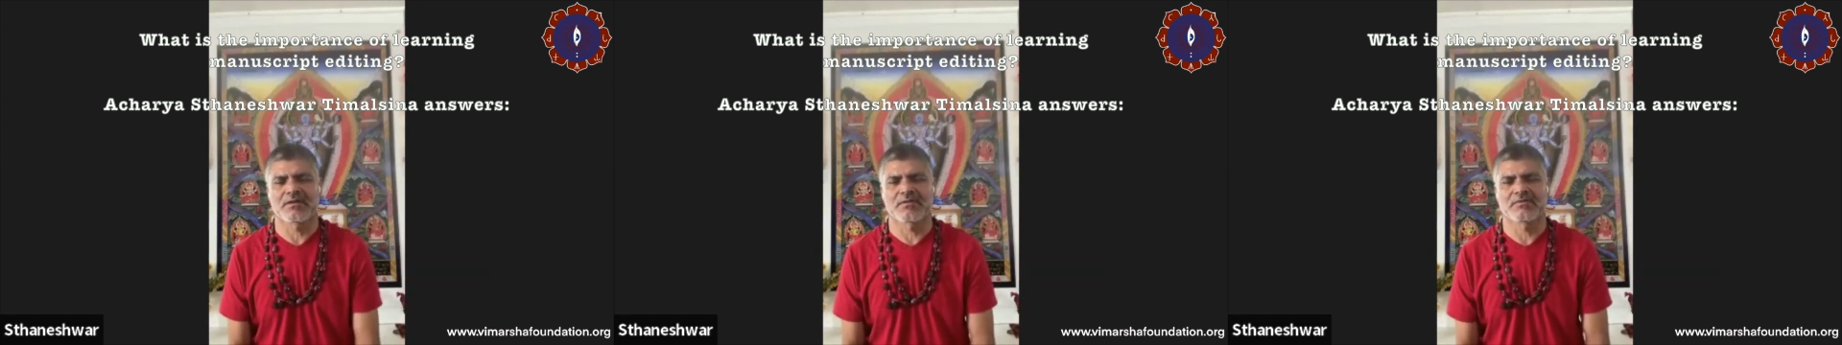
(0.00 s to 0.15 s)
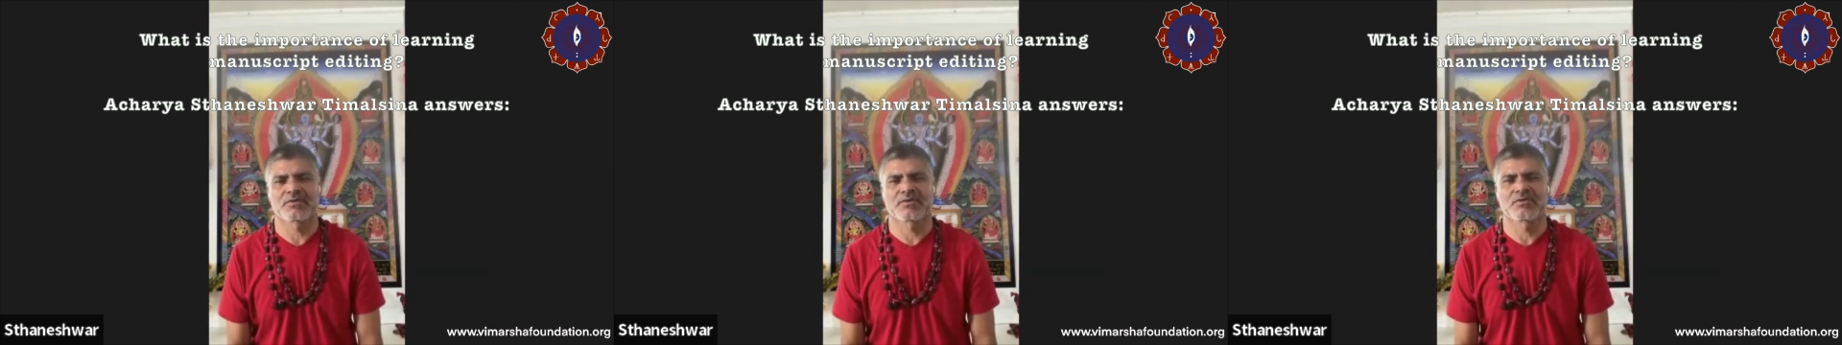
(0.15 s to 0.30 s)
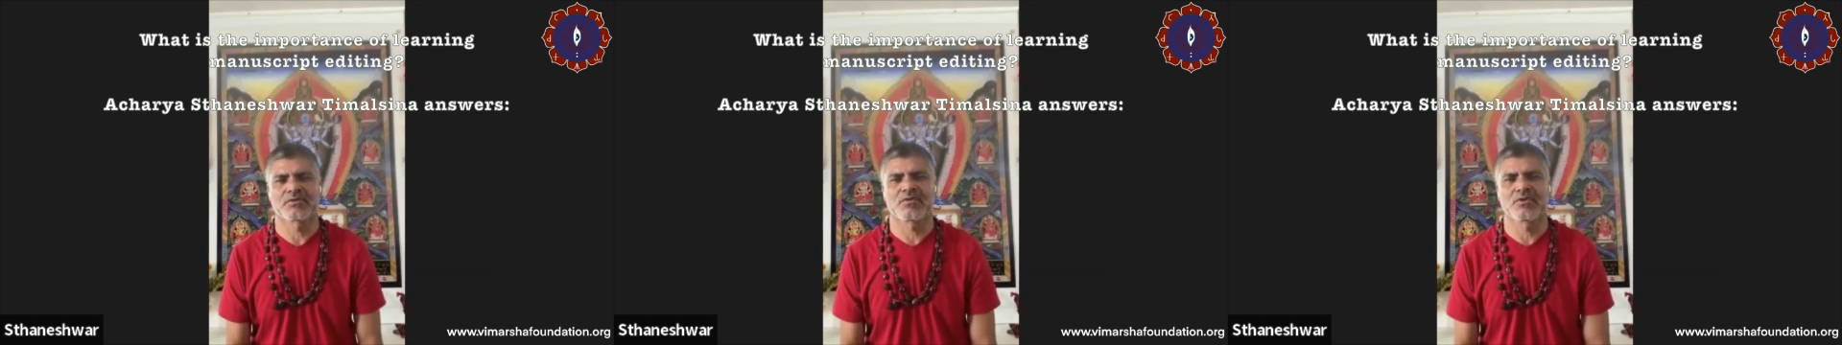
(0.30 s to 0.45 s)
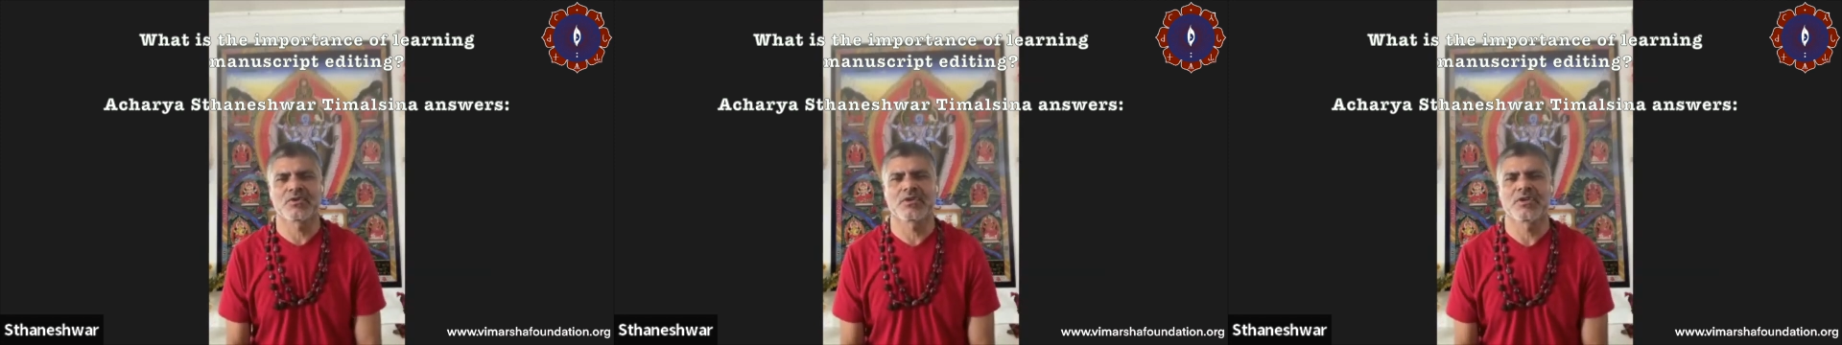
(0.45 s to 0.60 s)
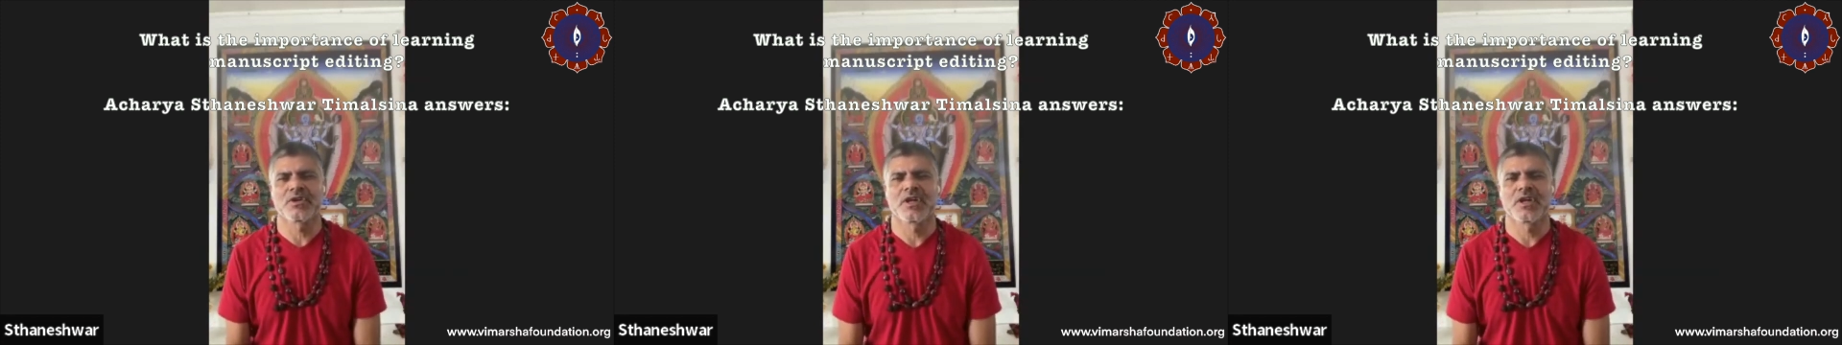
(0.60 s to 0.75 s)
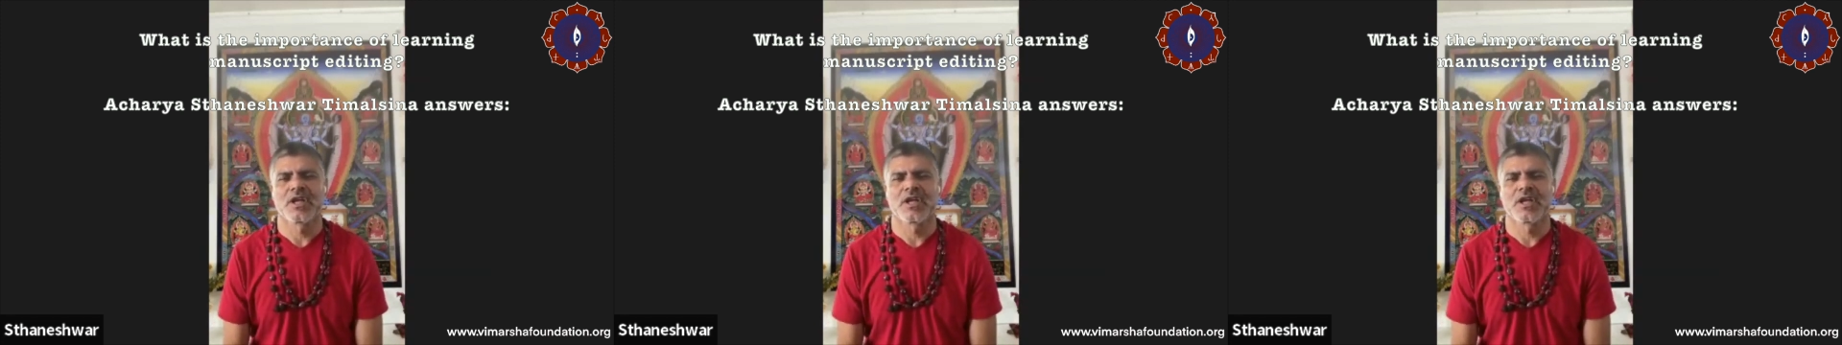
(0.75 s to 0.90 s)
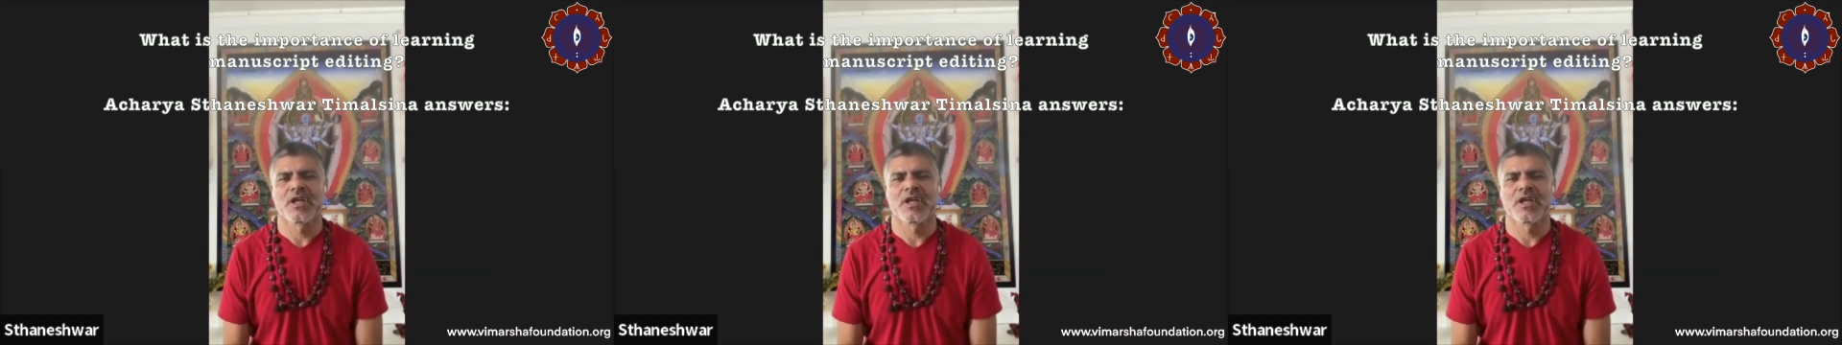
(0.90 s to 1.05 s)
soon
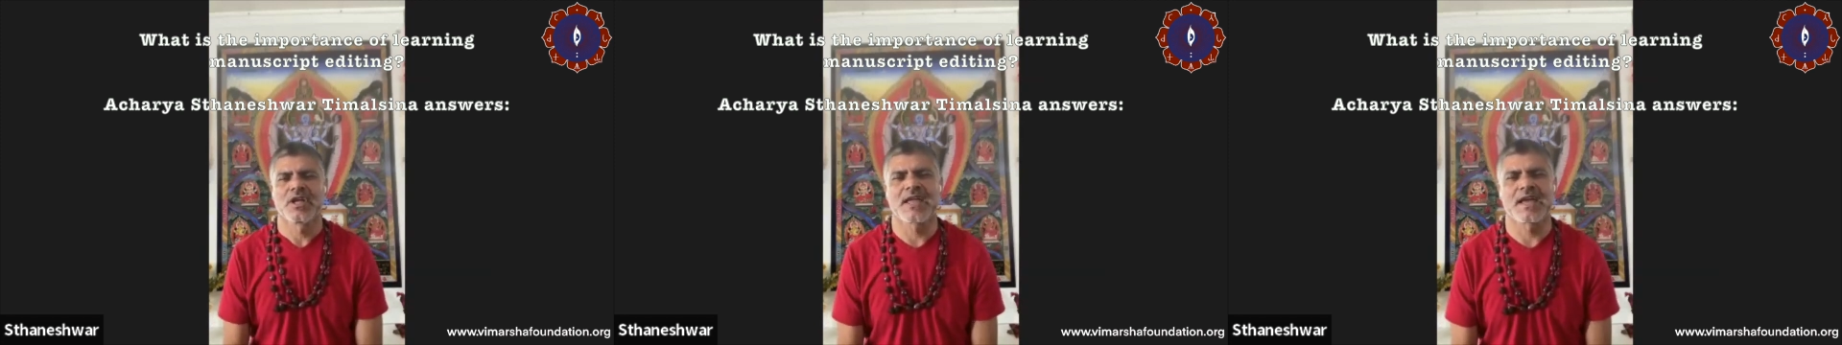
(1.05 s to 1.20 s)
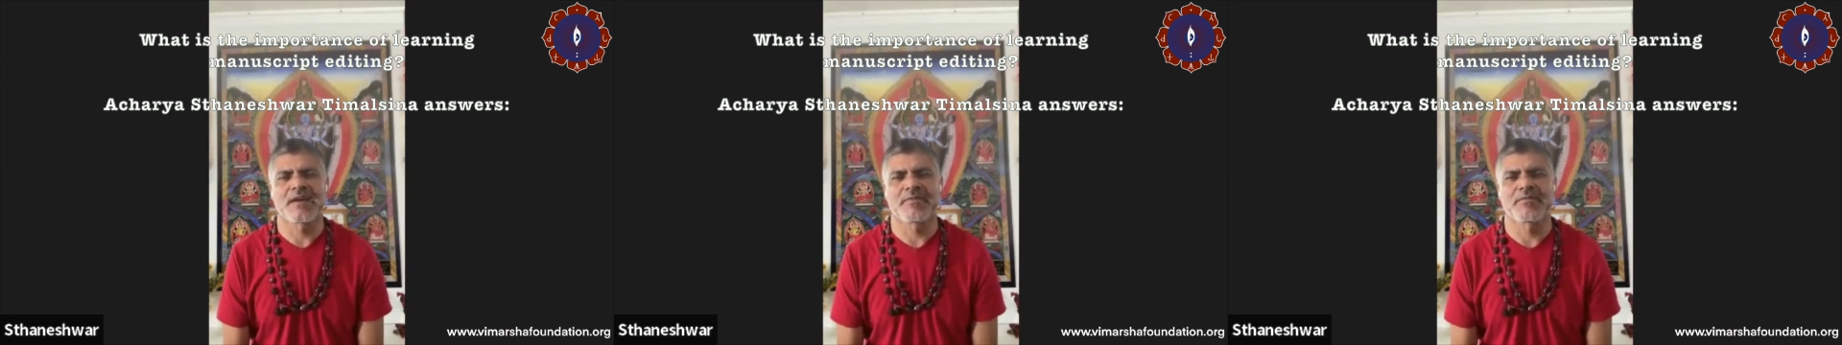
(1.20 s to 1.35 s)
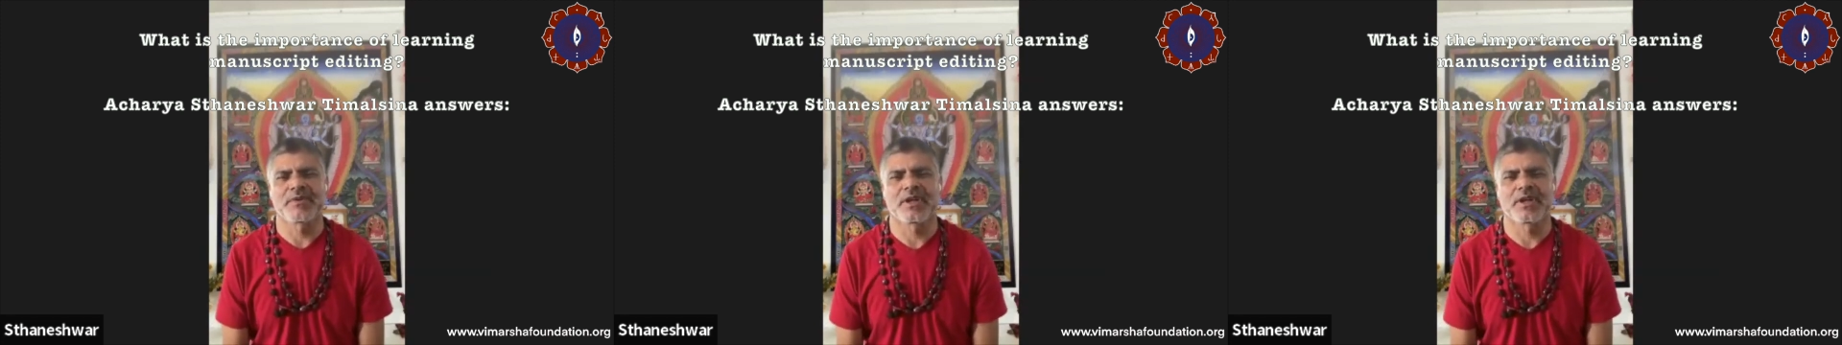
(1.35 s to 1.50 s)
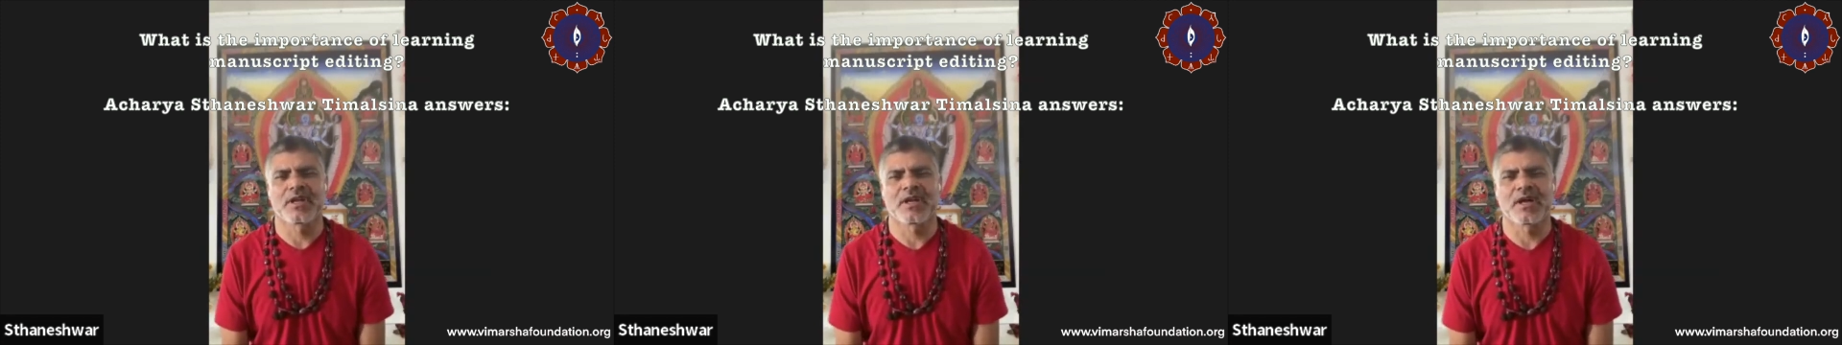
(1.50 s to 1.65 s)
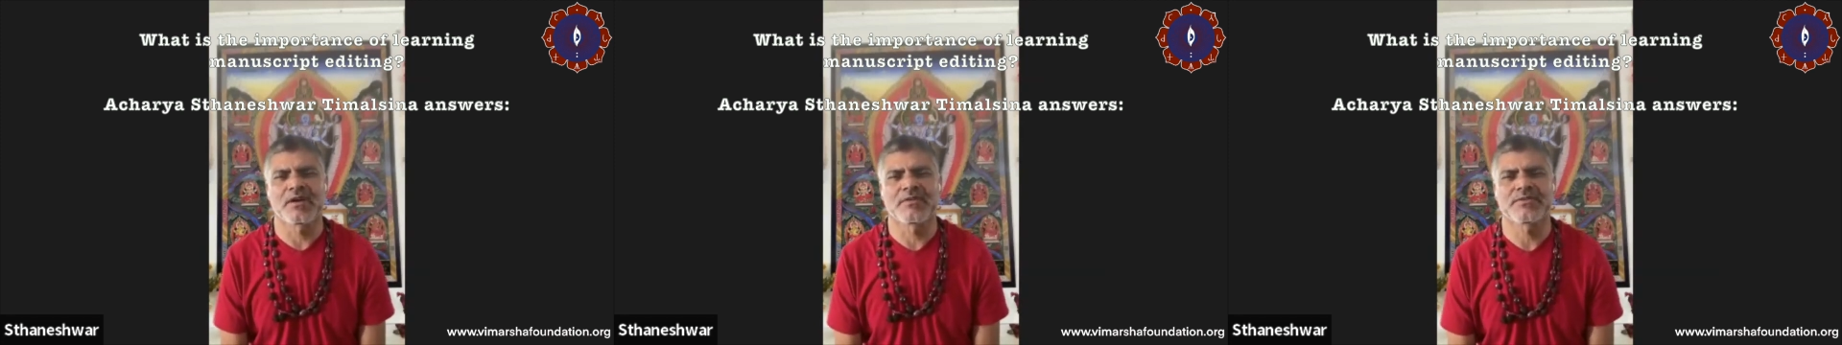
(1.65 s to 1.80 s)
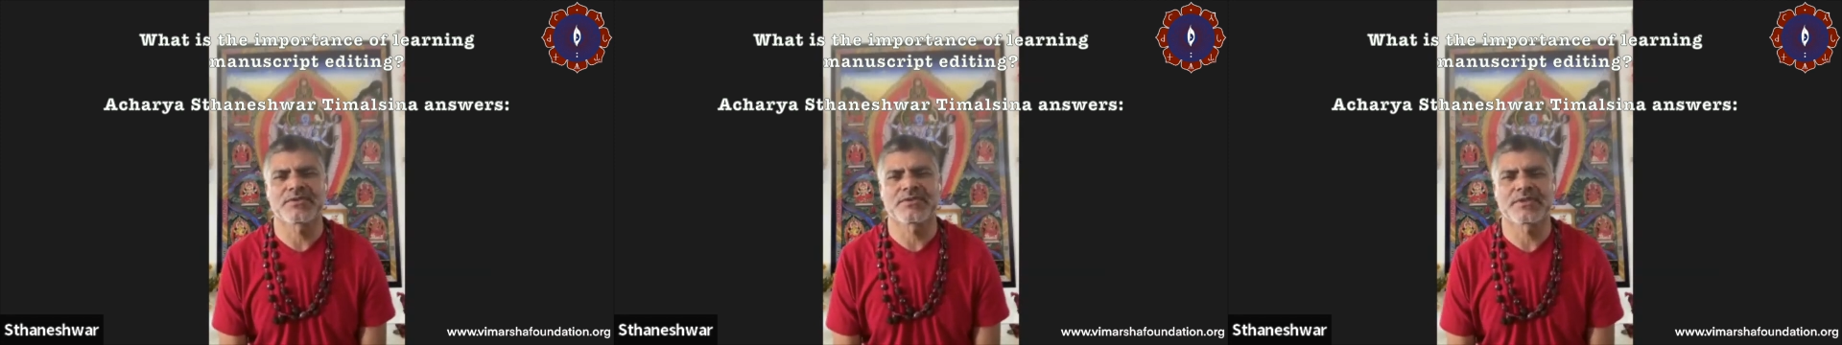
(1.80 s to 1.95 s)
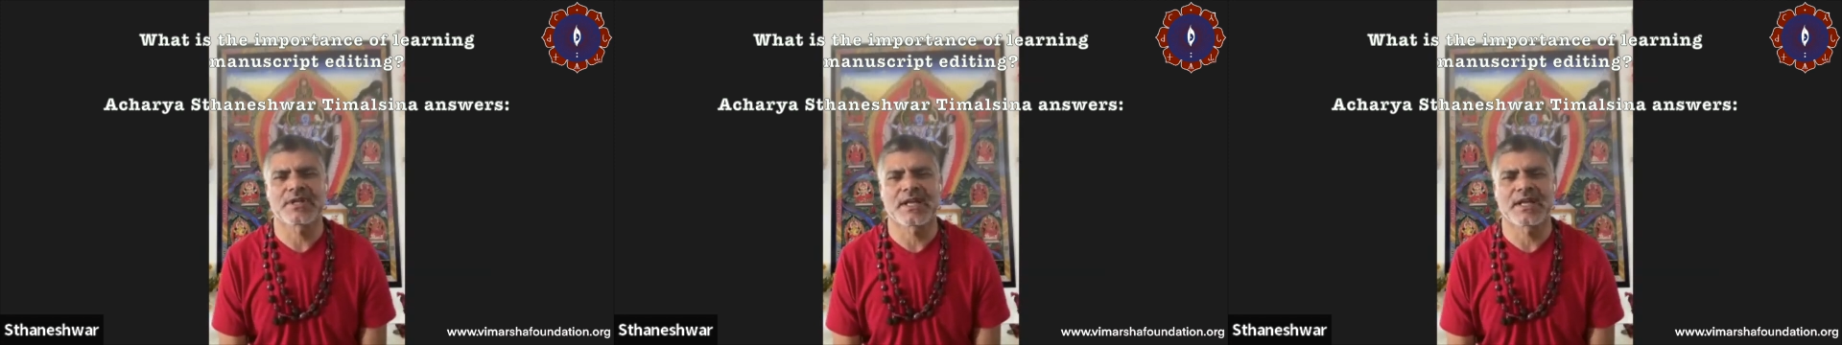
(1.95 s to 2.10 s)
I have
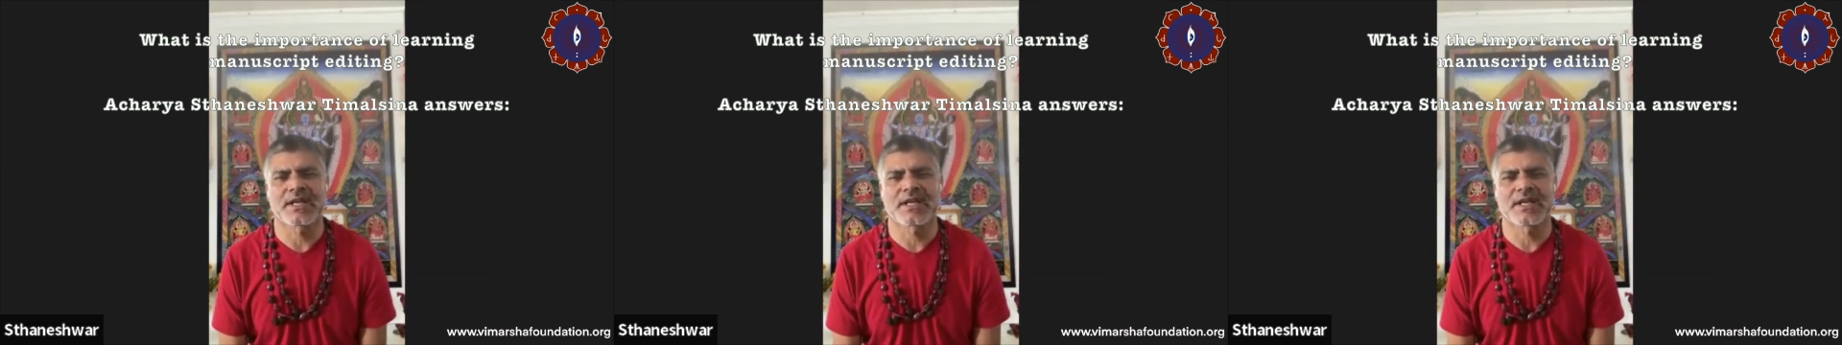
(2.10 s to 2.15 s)
announced,